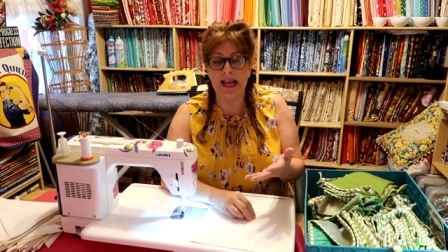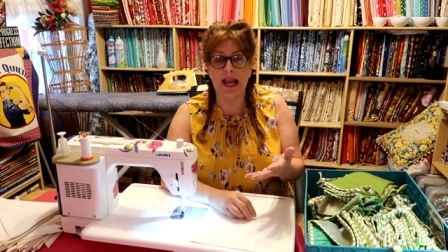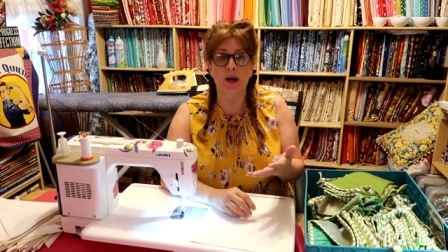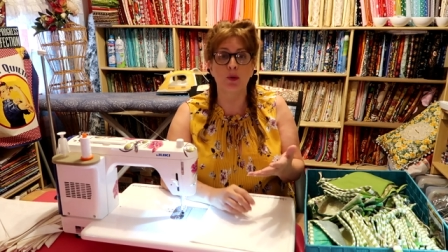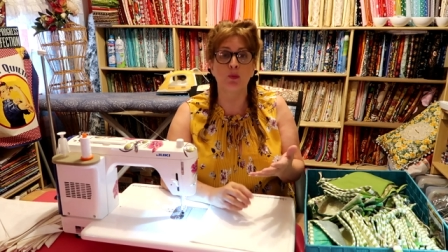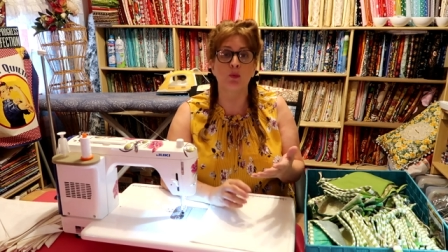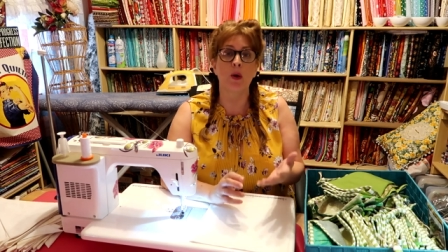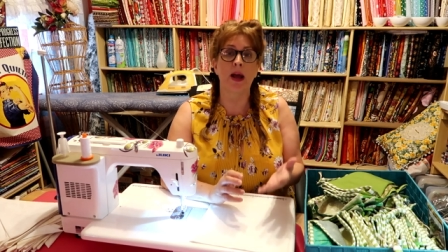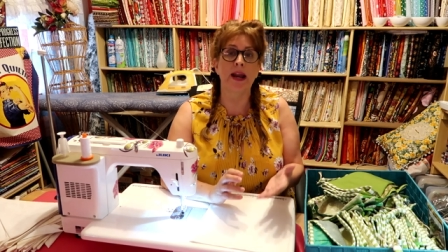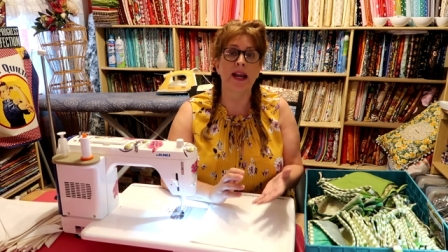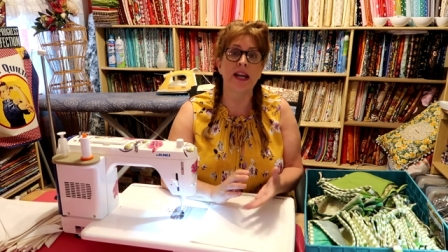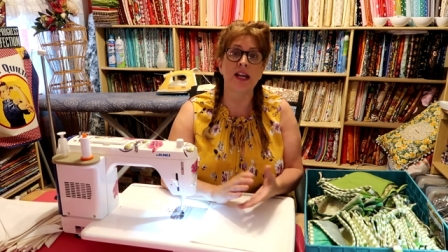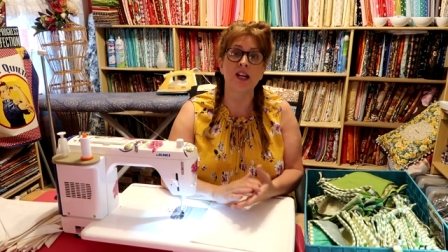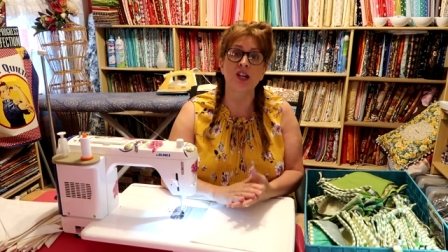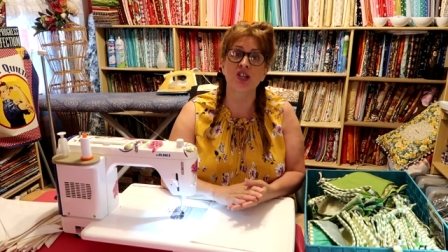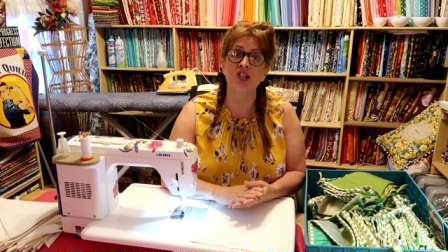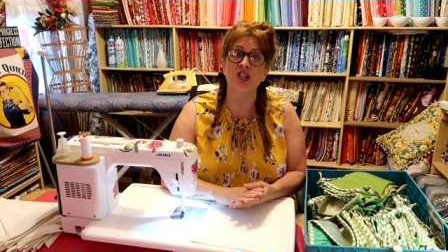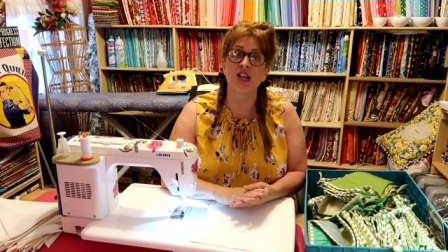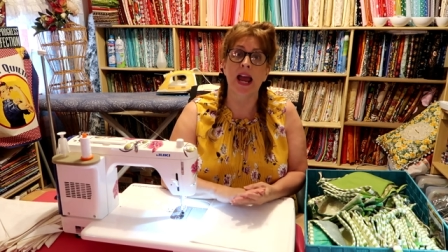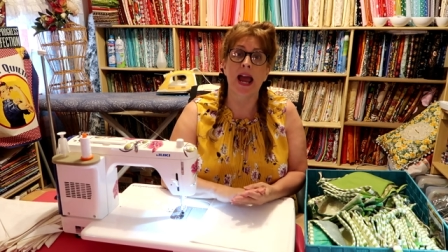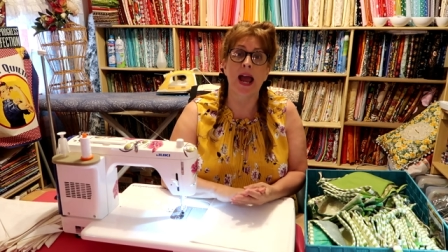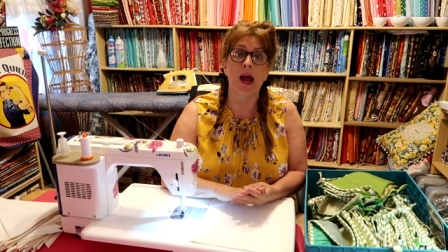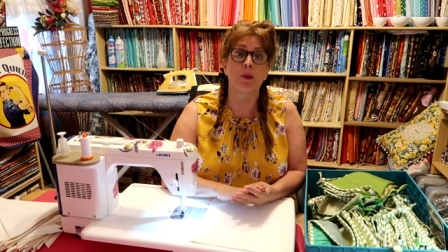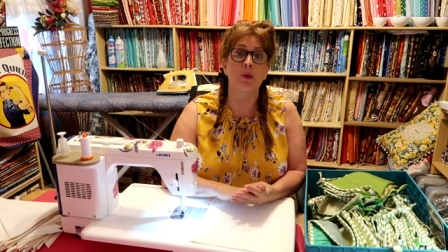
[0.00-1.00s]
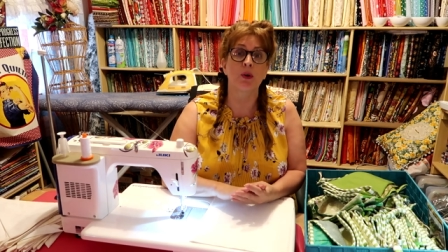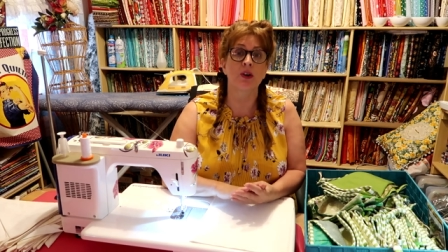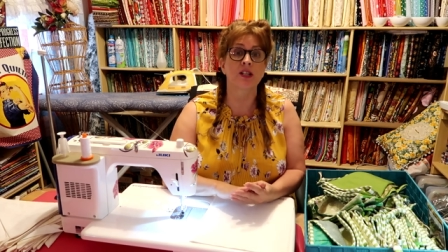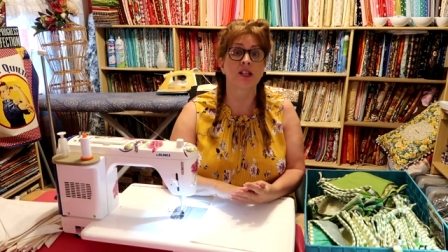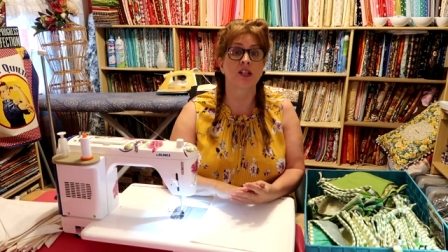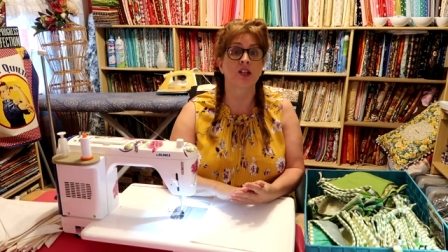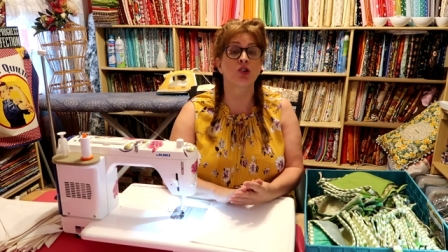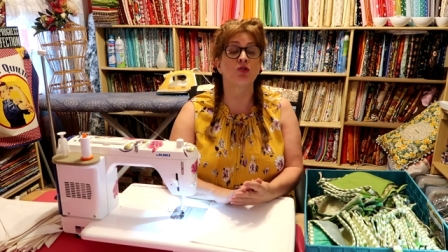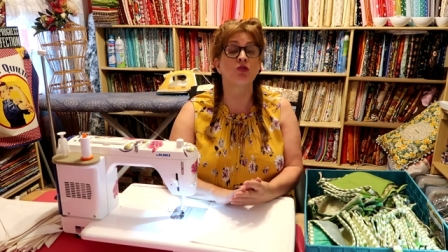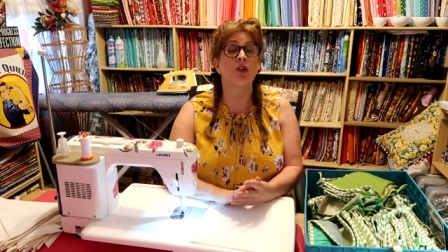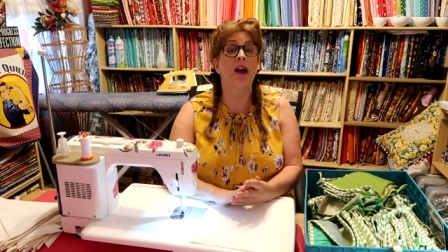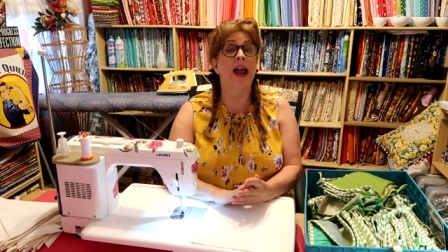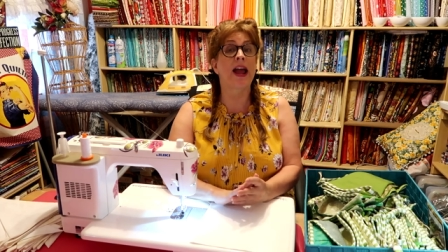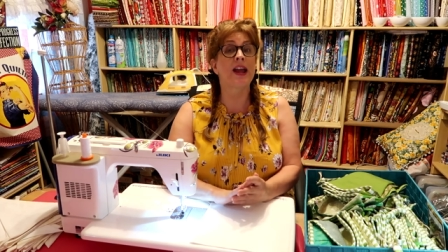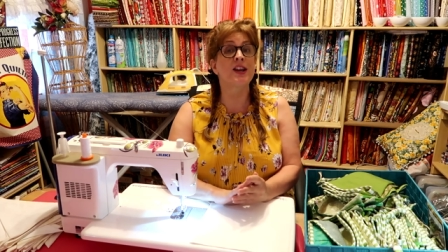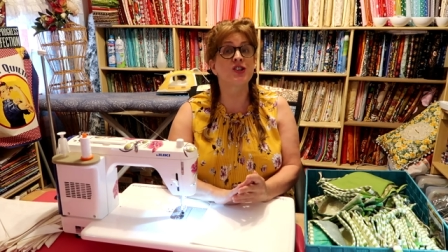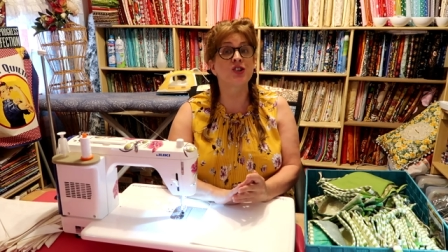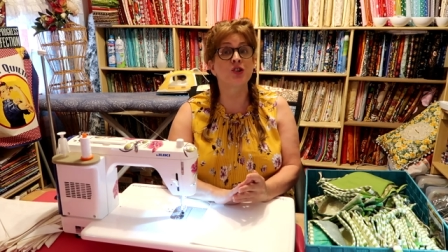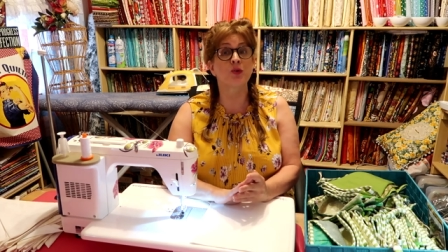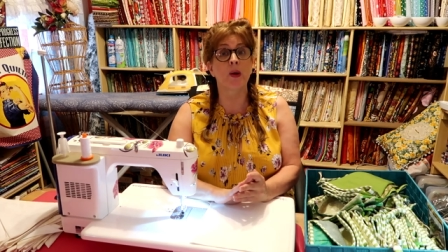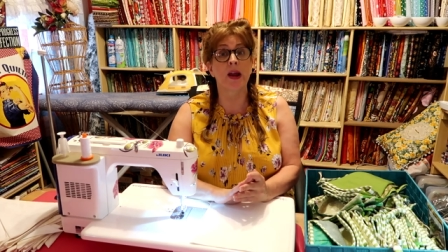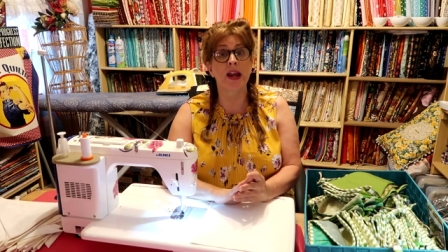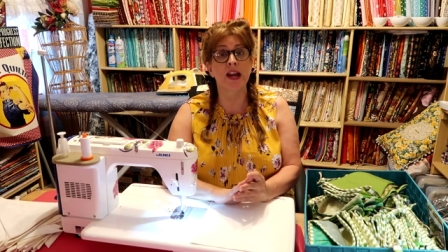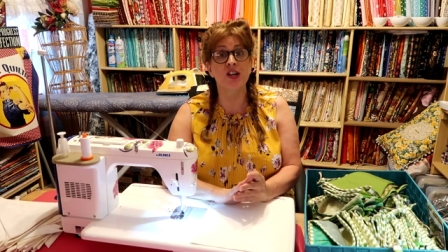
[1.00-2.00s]
and wedding showers and
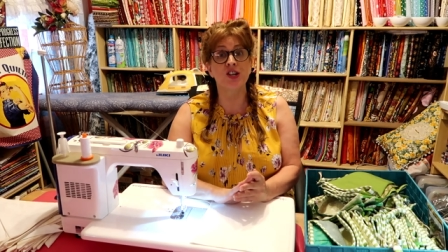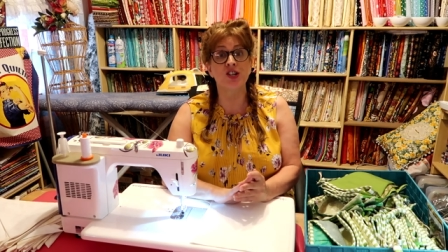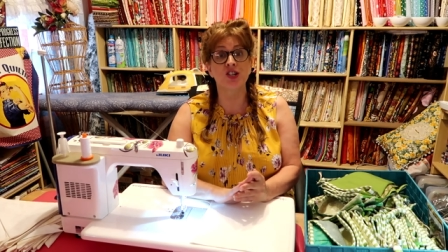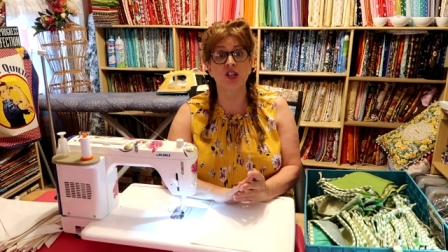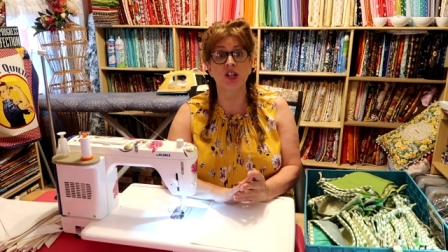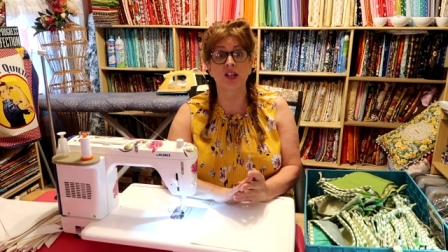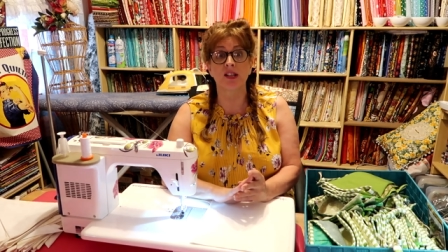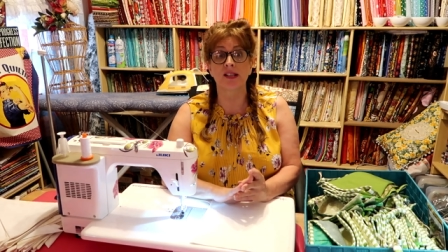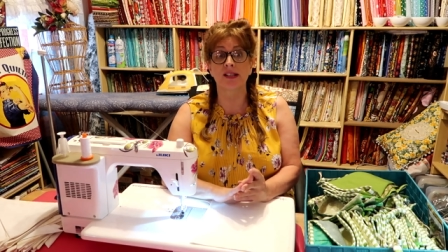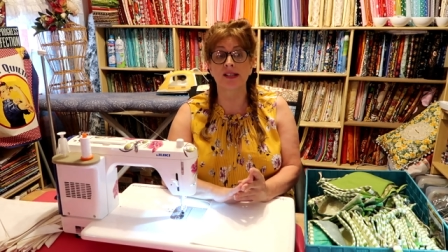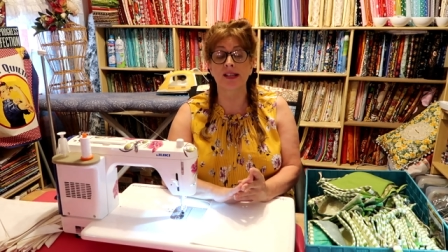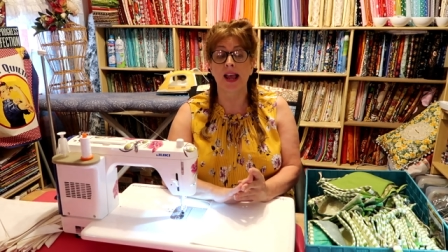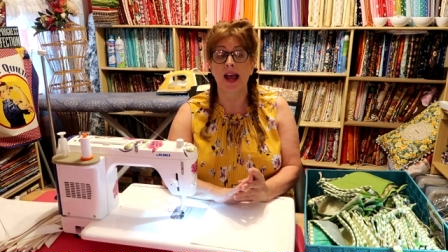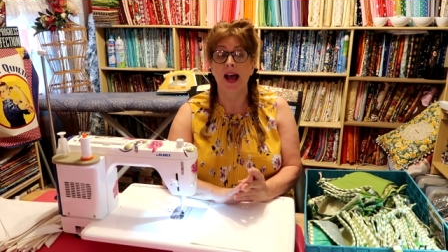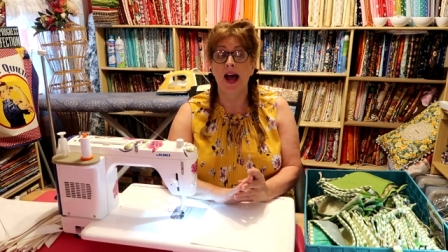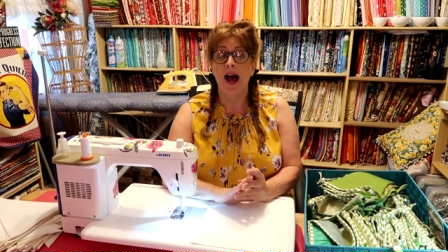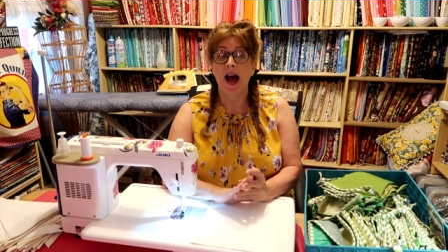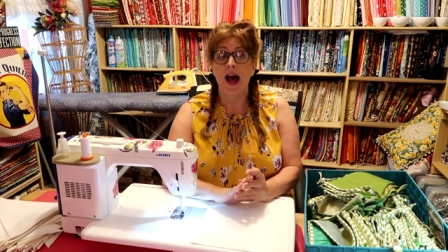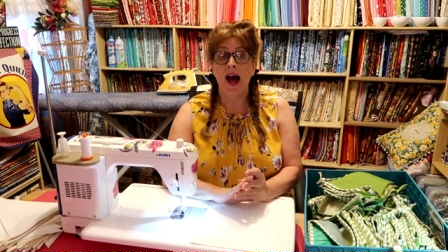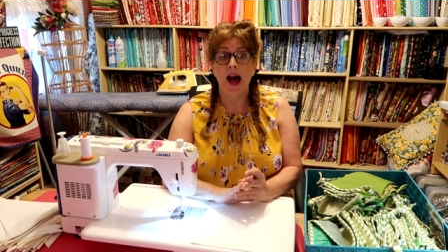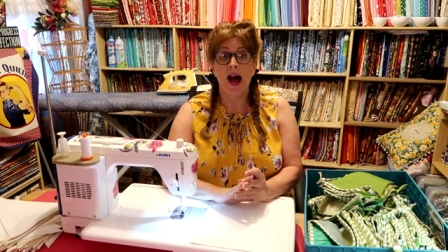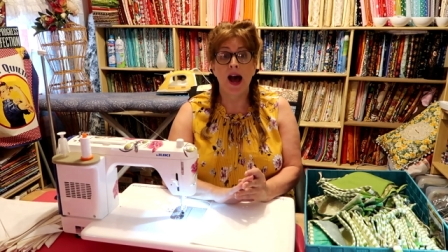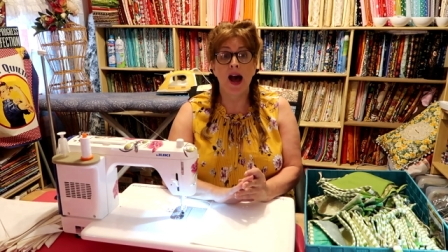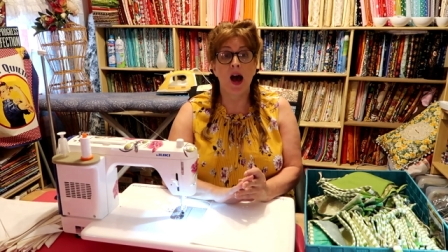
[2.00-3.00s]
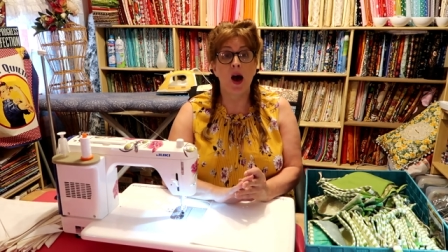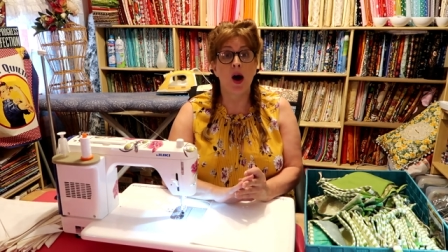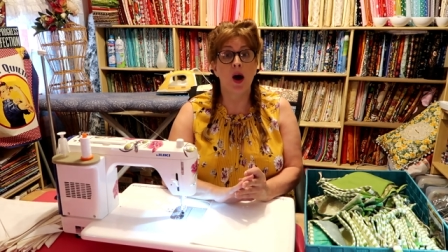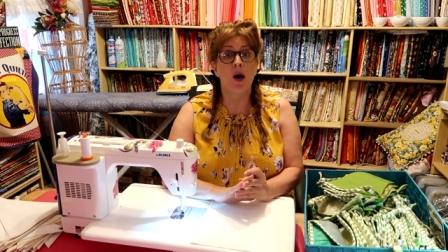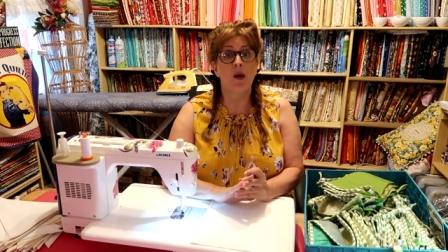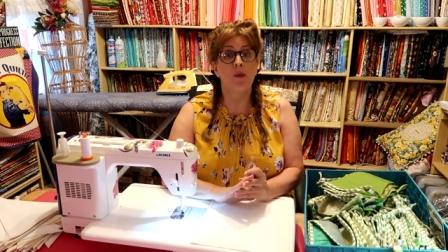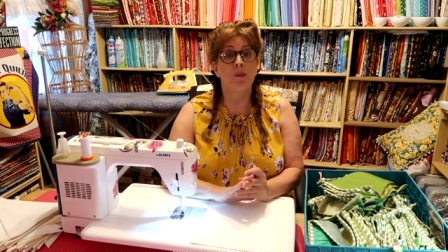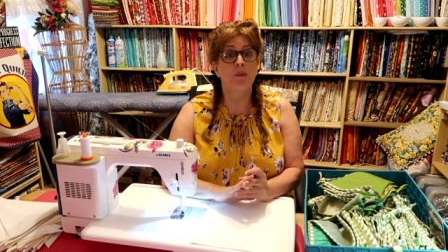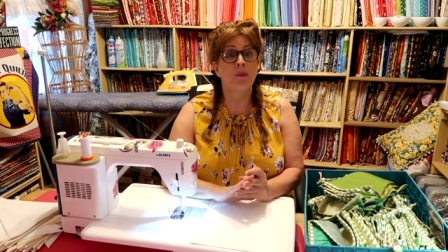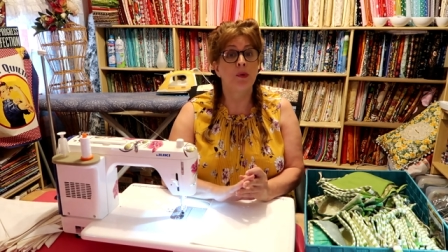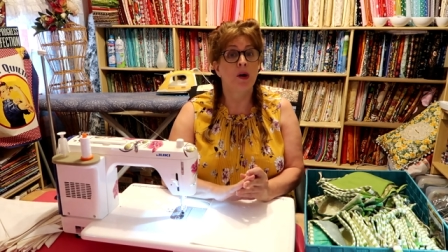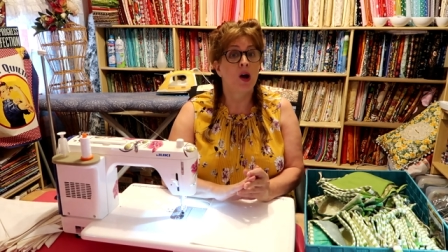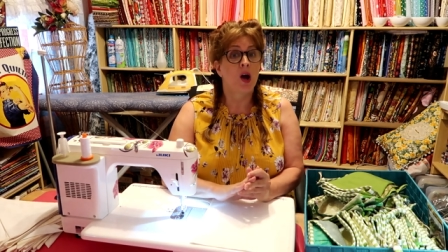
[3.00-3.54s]
graduations, uh,